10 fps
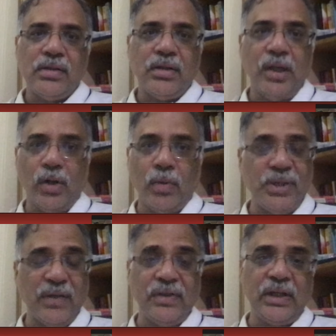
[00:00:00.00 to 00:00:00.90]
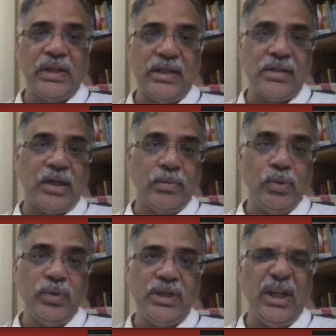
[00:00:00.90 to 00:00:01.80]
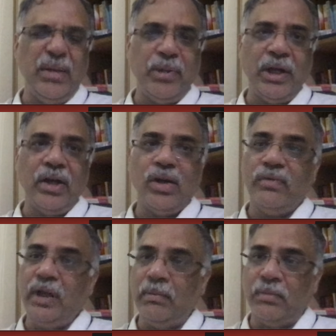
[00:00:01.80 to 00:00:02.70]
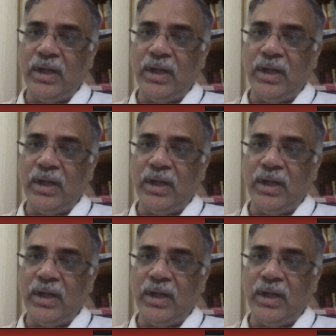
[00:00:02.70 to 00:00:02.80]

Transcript: Now observe that this w is independent of m.